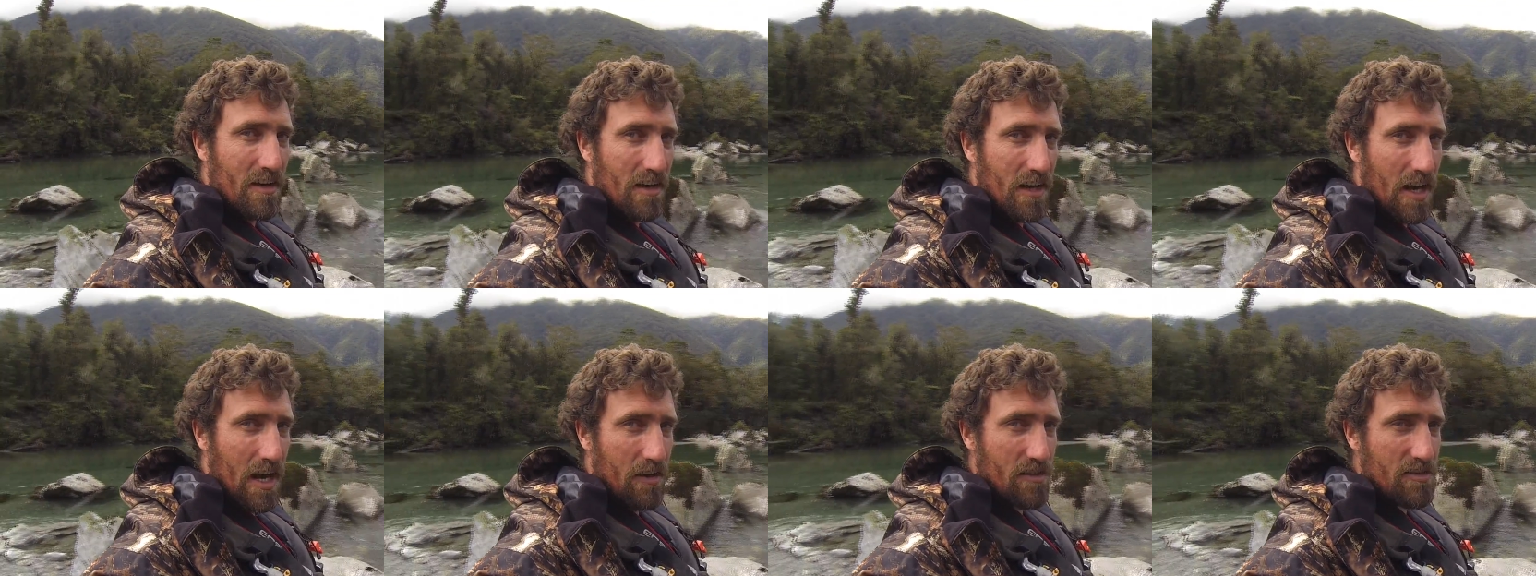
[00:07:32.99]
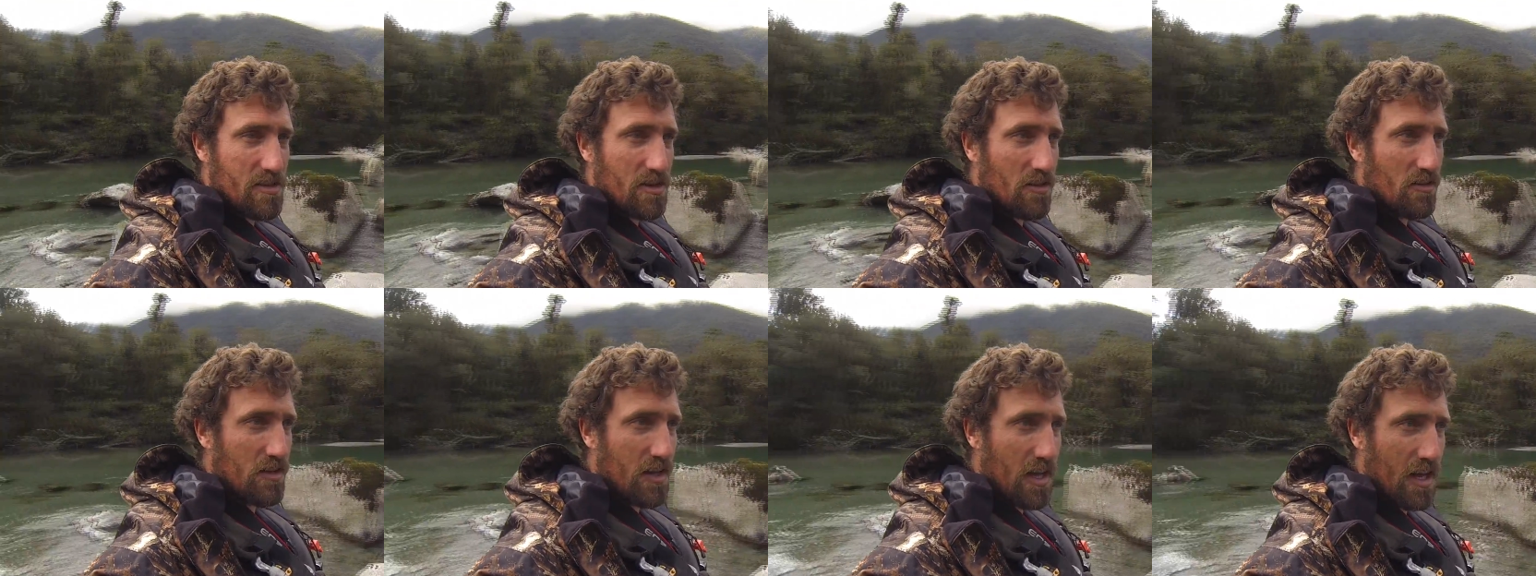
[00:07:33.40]
Larry's
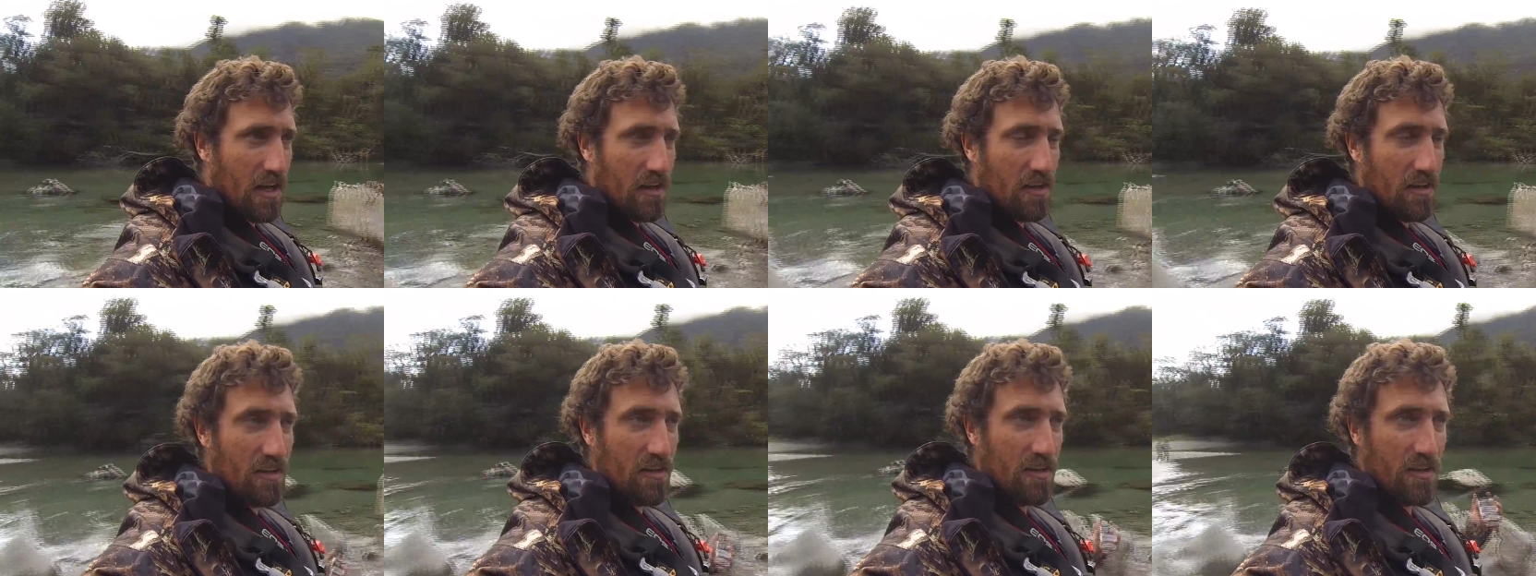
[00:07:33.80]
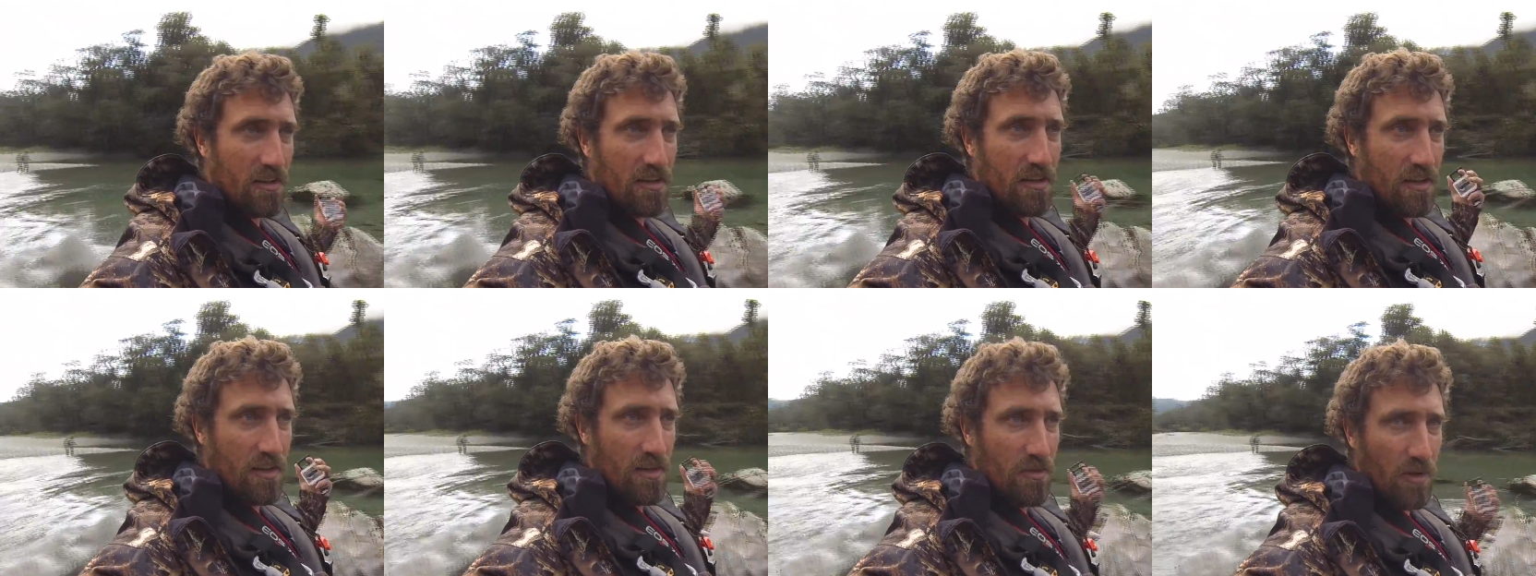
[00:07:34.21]
gone down
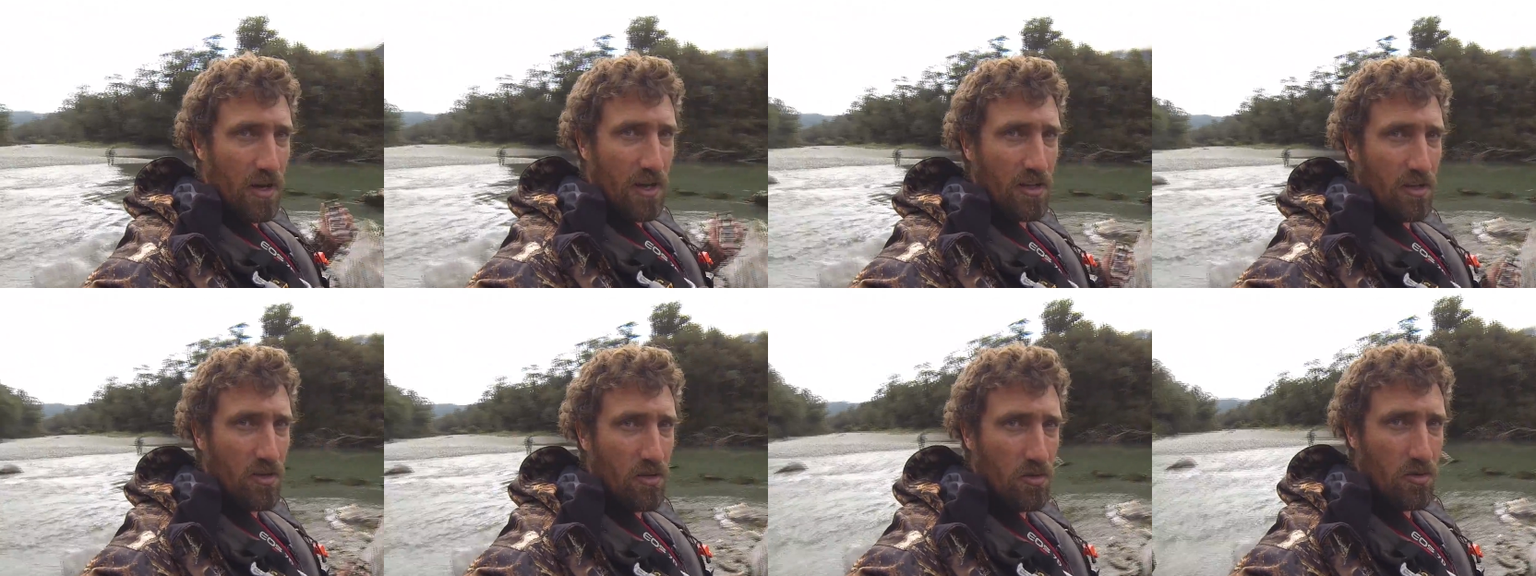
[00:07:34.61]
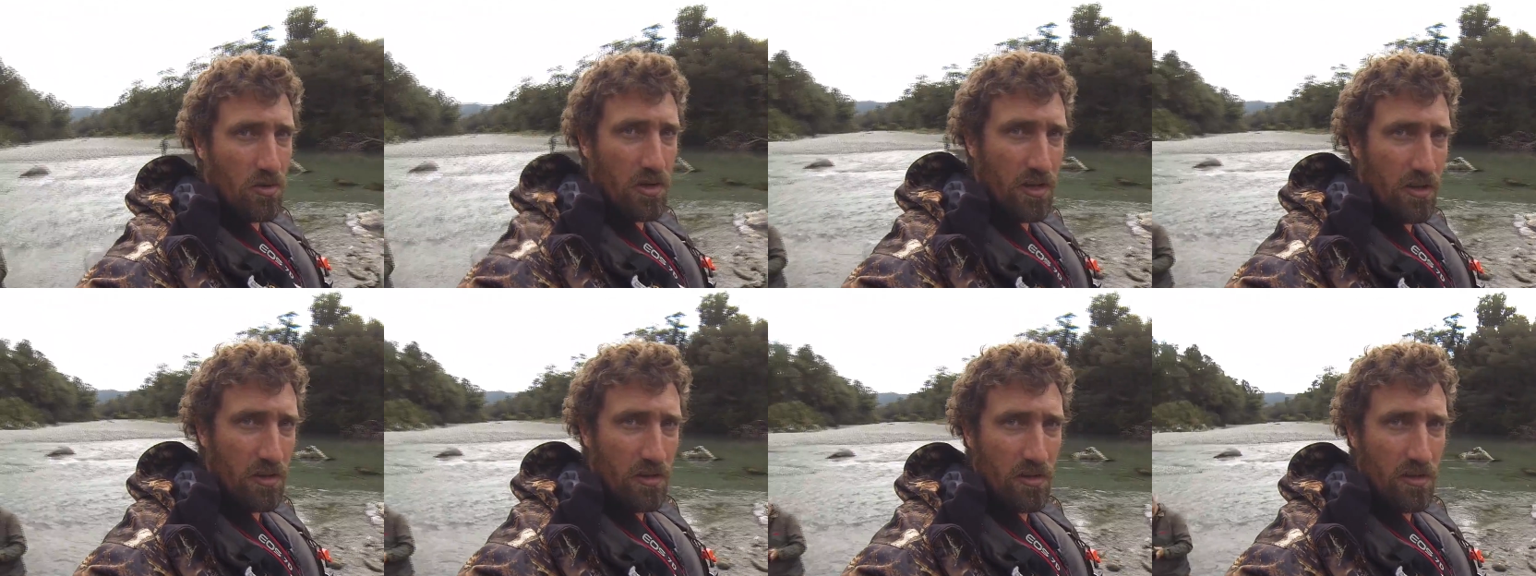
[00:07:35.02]
around the
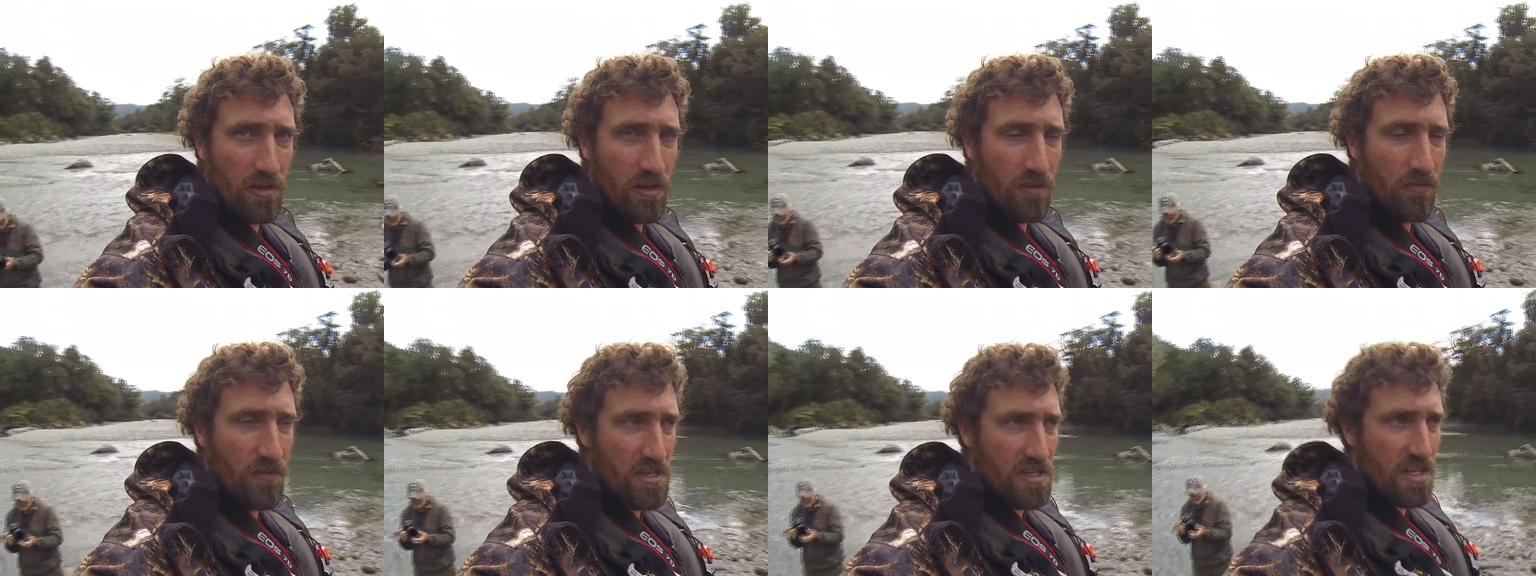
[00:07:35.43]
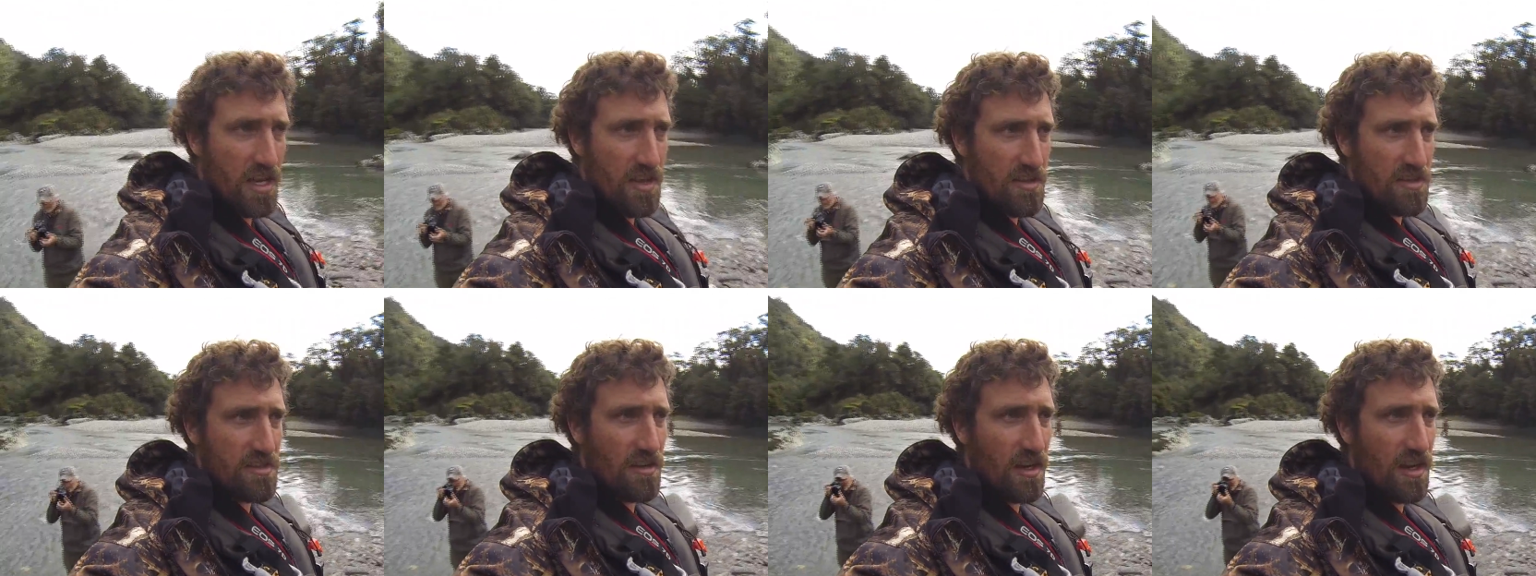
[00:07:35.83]
corner, fished the
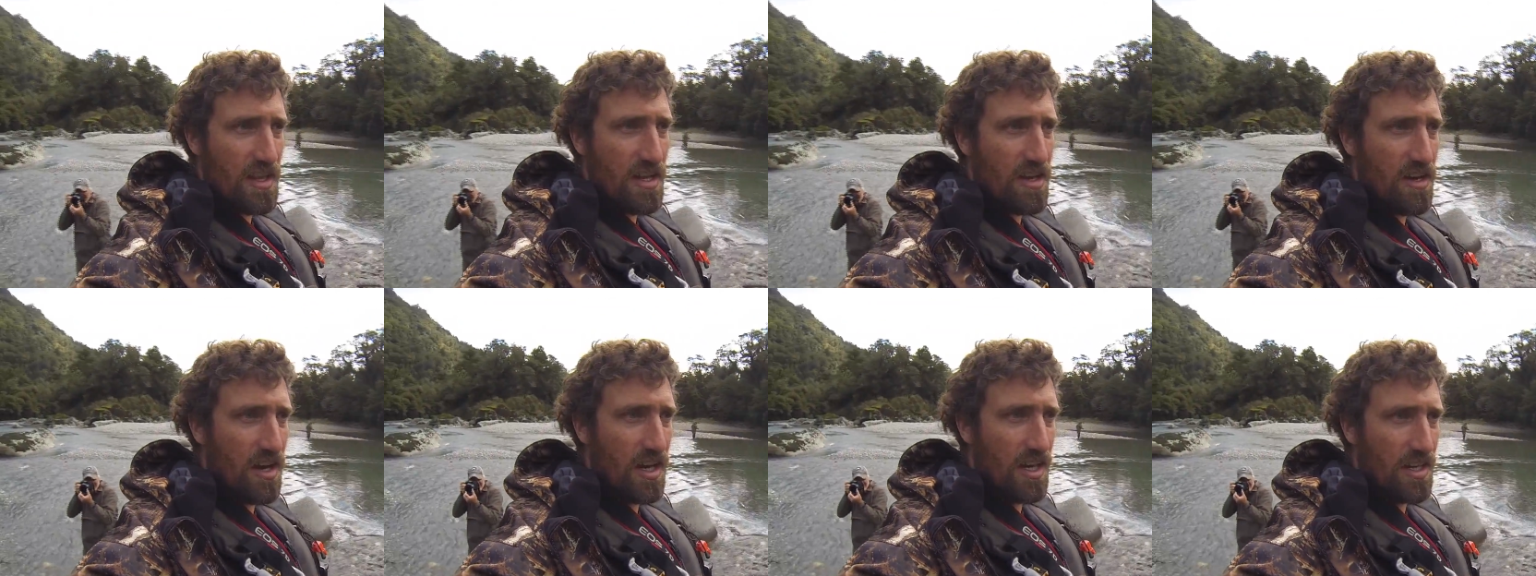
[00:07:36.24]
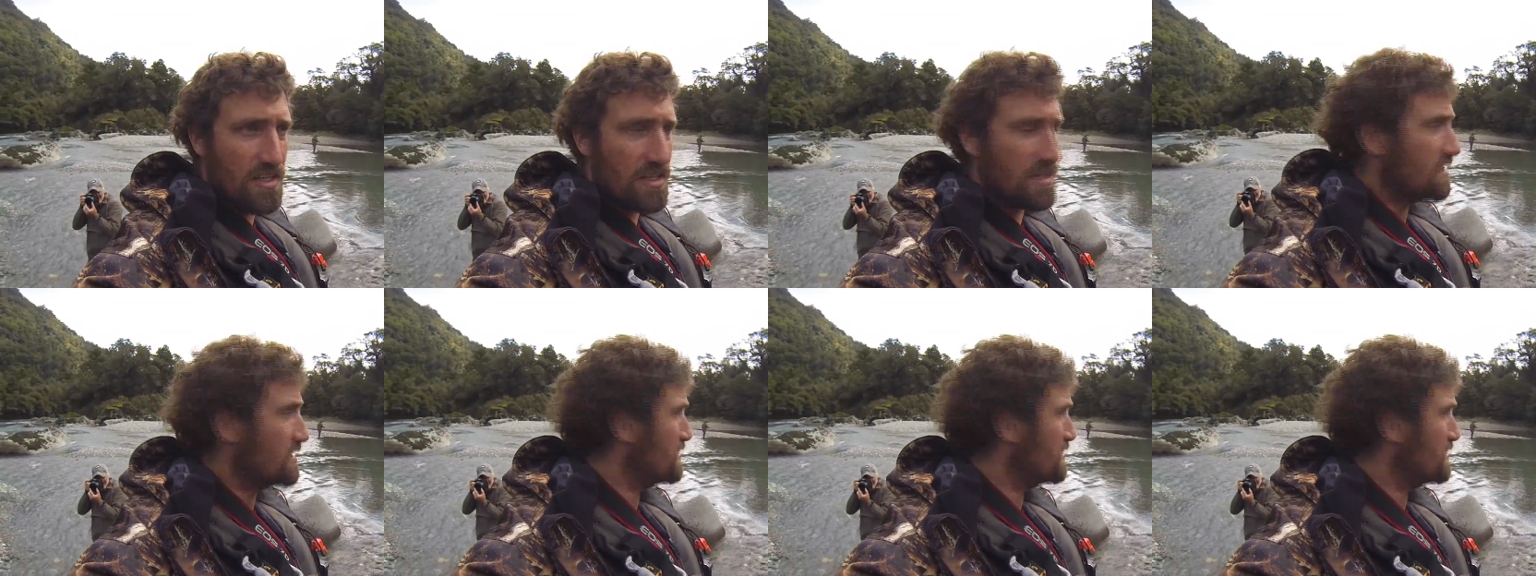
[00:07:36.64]
other side of the island.